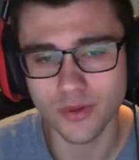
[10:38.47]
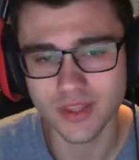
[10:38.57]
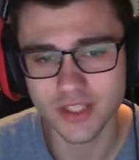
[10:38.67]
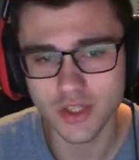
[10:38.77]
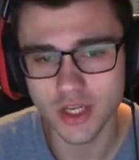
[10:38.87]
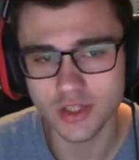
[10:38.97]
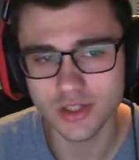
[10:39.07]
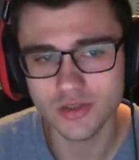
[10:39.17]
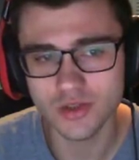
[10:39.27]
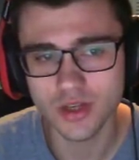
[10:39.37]
with these
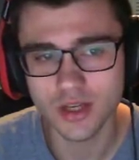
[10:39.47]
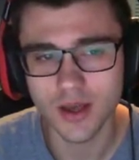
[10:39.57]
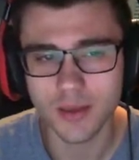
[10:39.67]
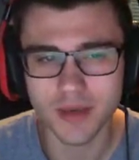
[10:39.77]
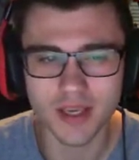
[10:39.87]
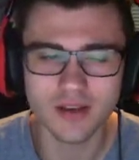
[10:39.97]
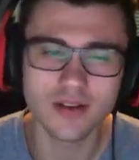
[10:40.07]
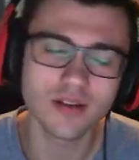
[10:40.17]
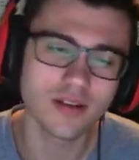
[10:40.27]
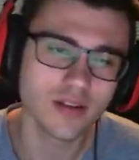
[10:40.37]
changes. I
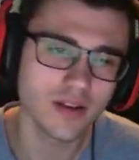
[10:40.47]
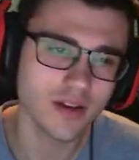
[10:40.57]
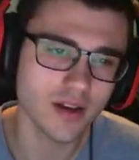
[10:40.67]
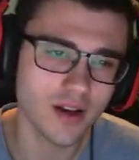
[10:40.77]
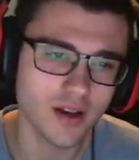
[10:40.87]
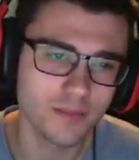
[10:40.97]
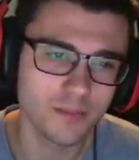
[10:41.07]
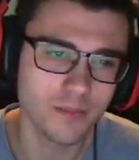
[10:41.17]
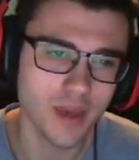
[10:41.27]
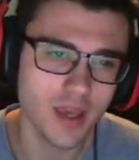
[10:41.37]
mean, uh,
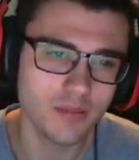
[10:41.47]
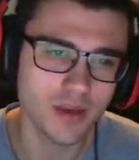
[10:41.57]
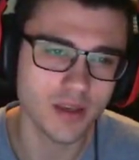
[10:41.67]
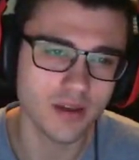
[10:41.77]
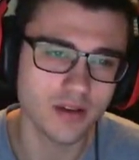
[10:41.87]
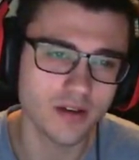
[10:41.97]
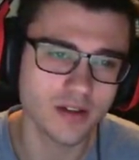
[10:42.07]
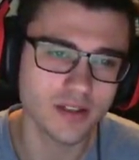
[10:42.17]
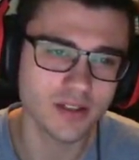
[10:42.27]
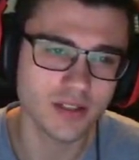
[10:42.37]
maybe
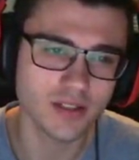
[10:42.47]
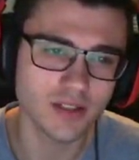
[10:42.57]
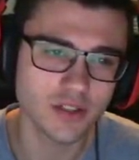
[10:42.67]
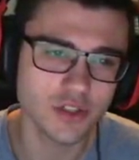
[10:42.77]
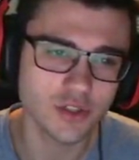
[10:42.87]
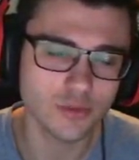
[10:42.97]
honestly, she